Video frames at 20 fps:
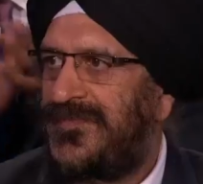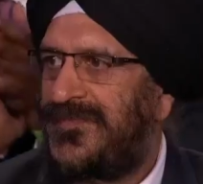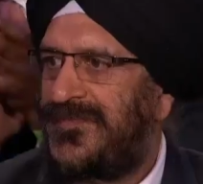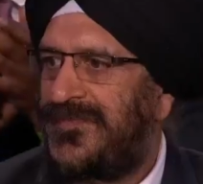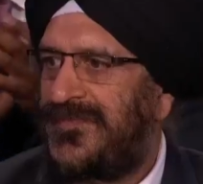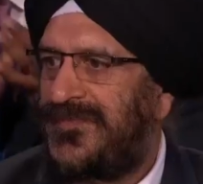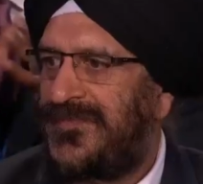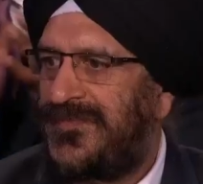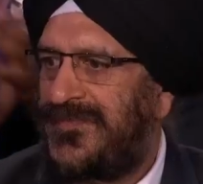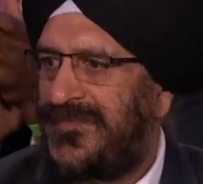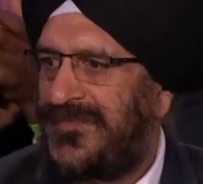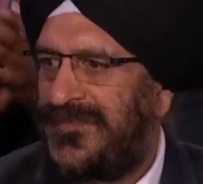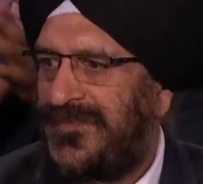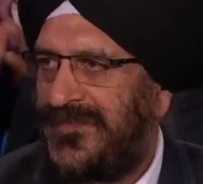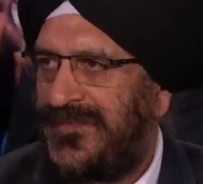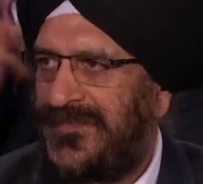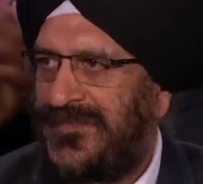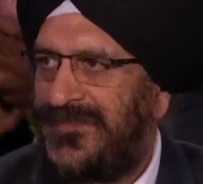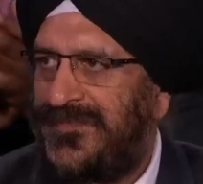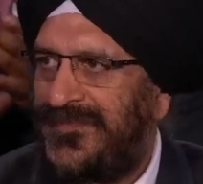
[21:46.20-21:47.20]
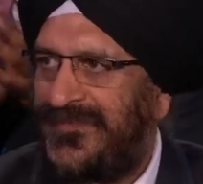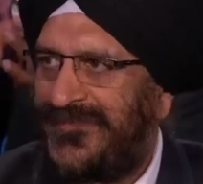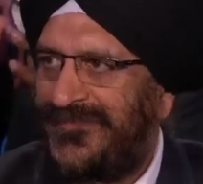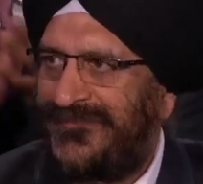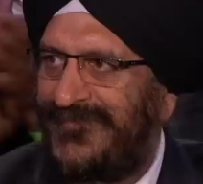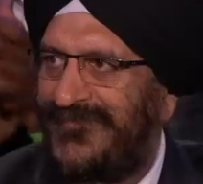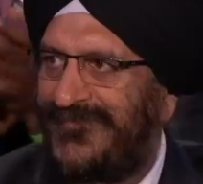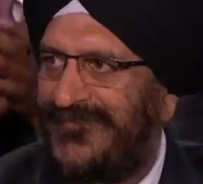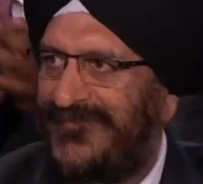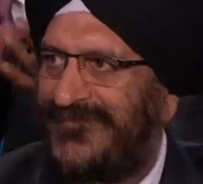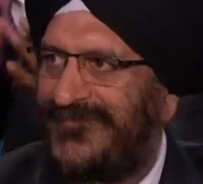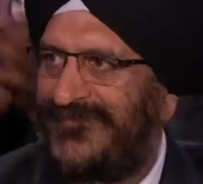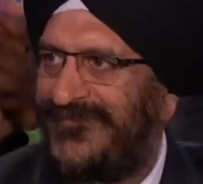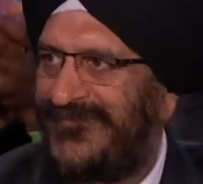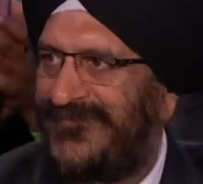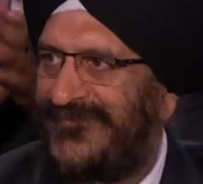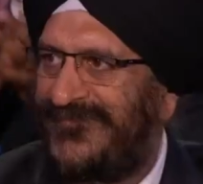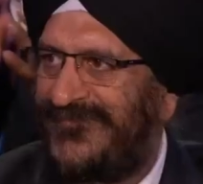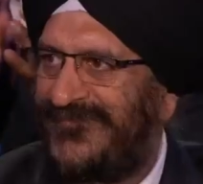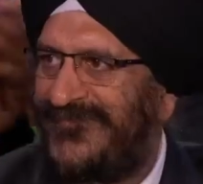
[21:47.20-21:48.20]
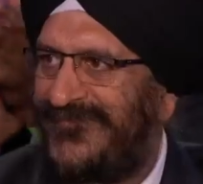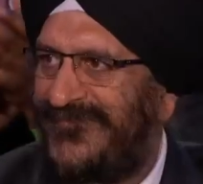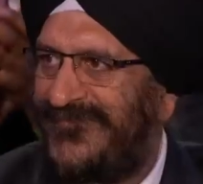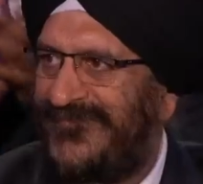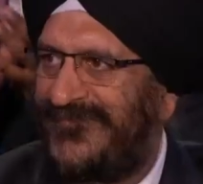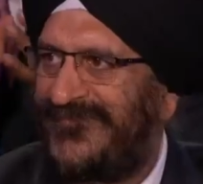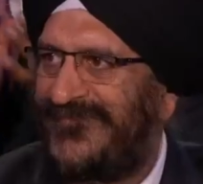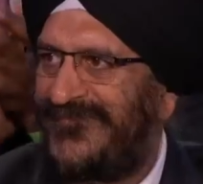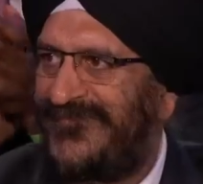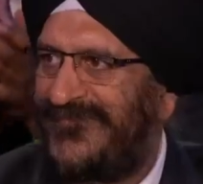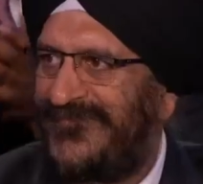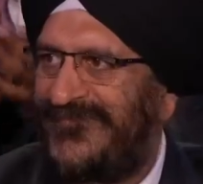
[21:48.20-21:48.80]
Nobody speaks.